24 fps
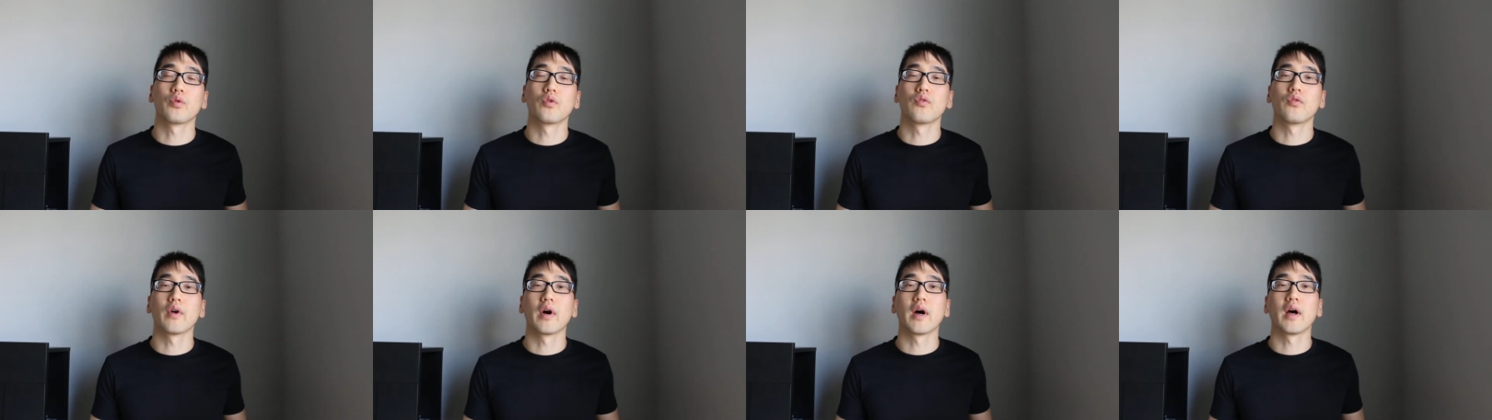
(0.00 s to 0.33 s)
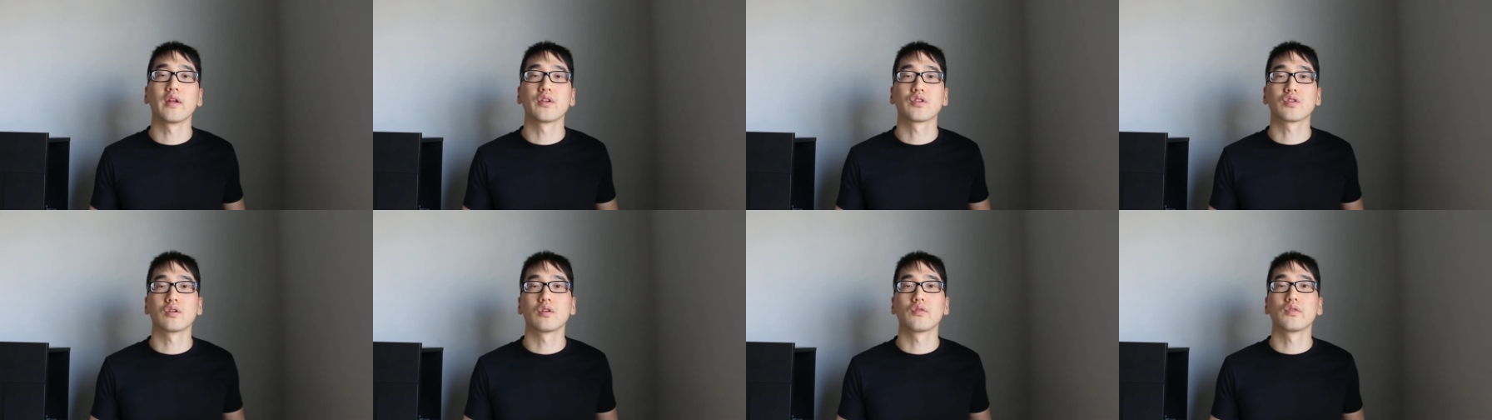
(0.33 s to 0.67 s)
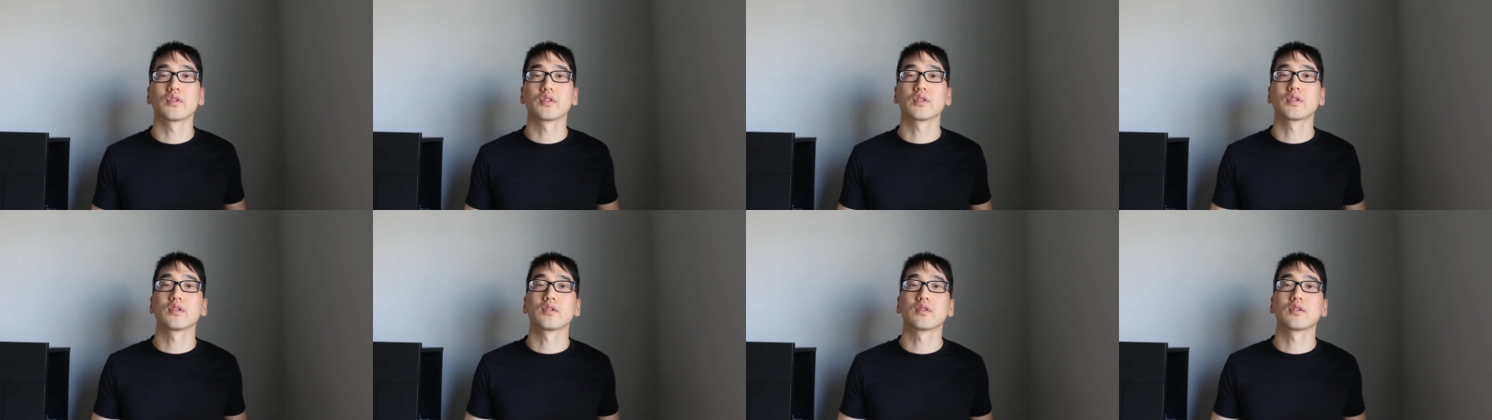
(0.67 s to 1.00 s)
provide
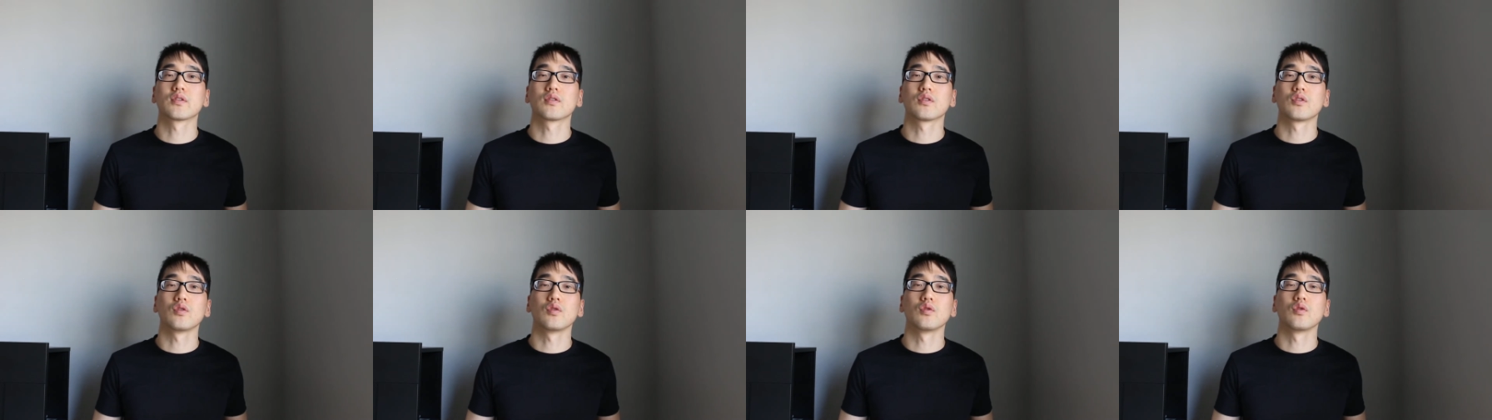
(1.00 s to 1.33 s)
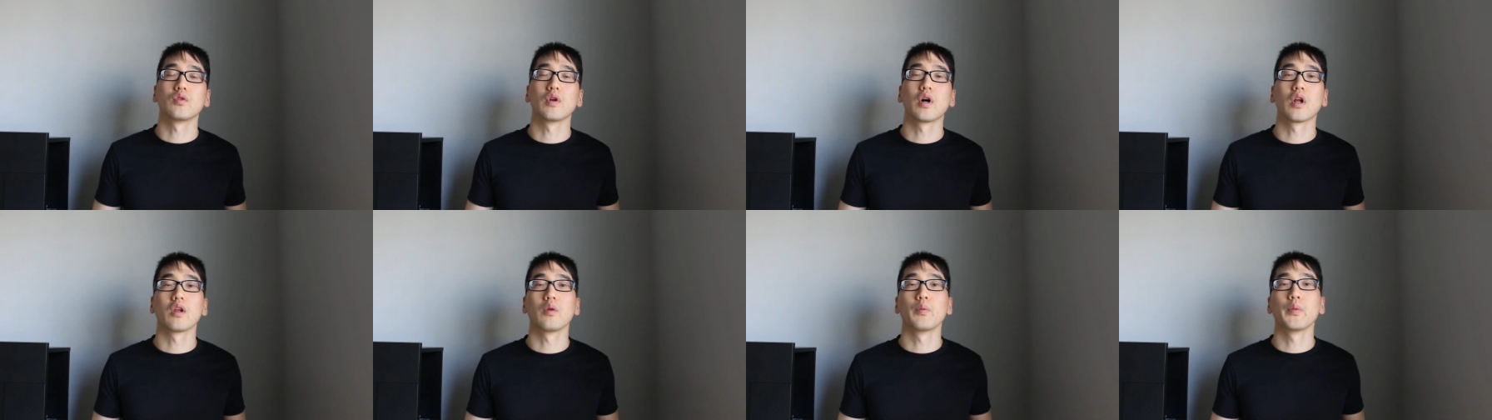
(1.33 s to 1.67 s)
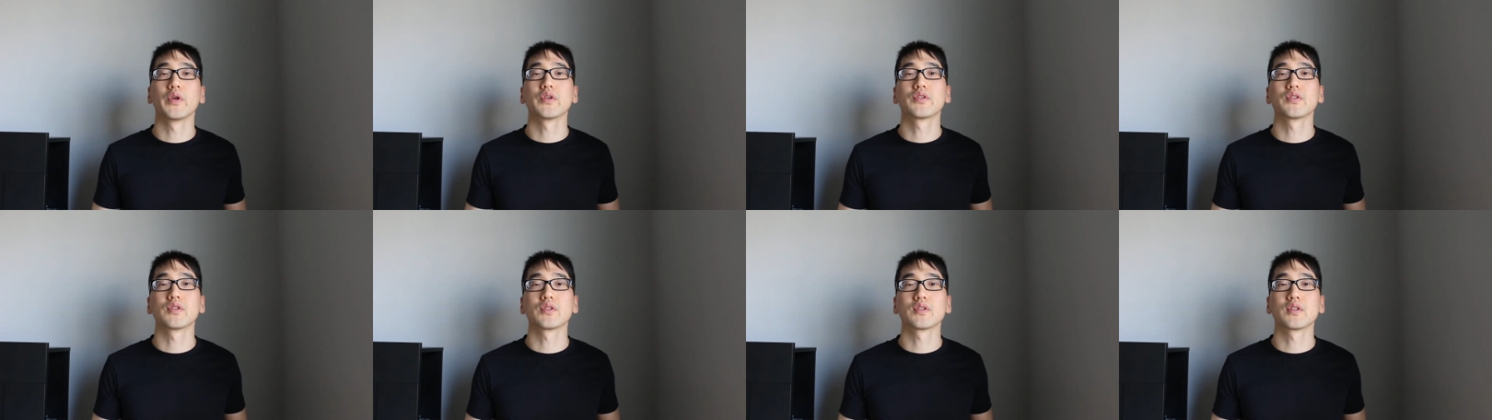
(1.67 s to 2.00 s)
services to other
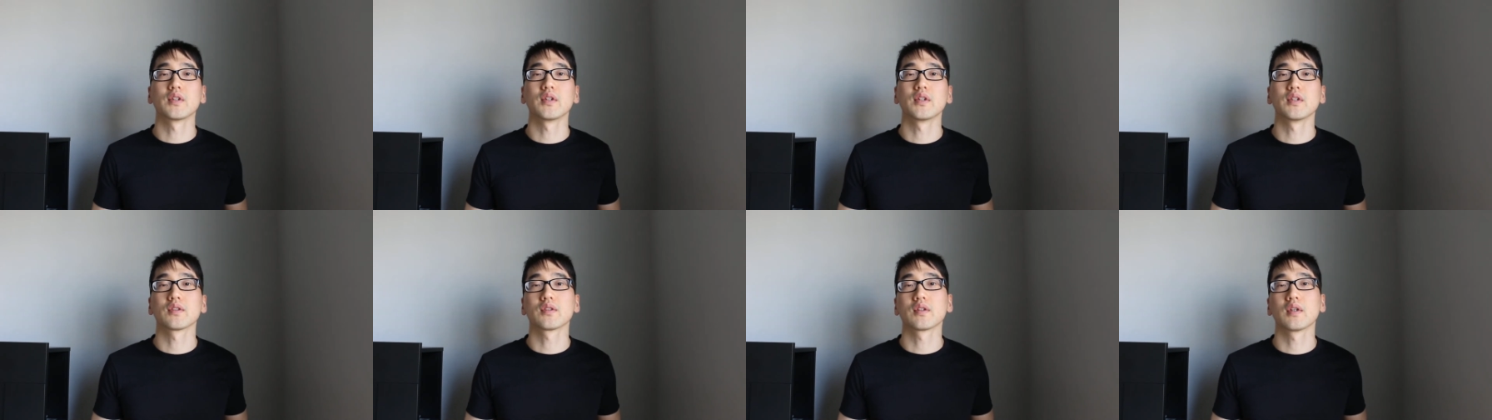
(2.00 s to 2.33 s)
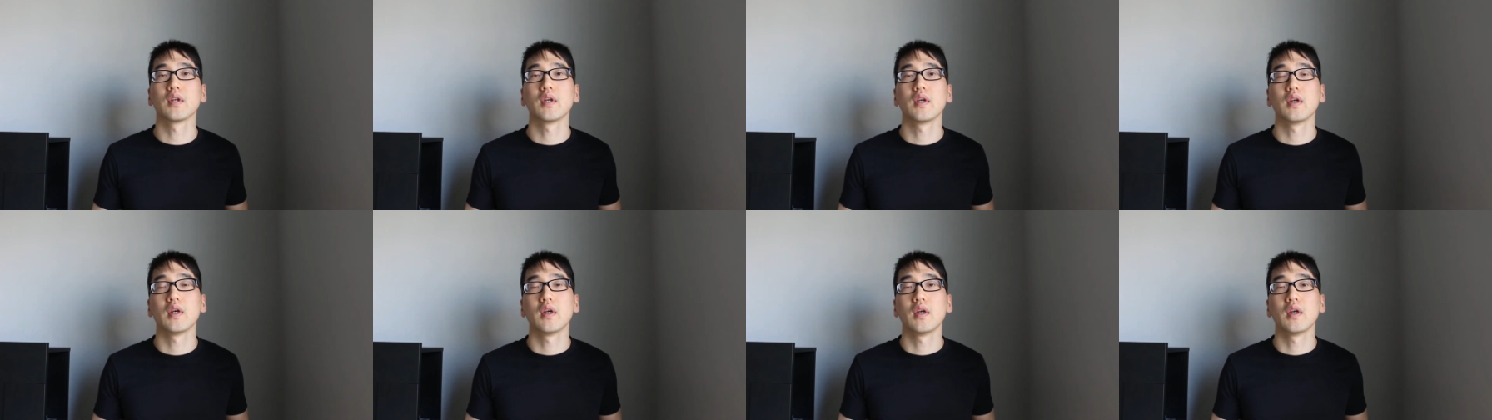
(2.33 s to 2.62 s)
businesses,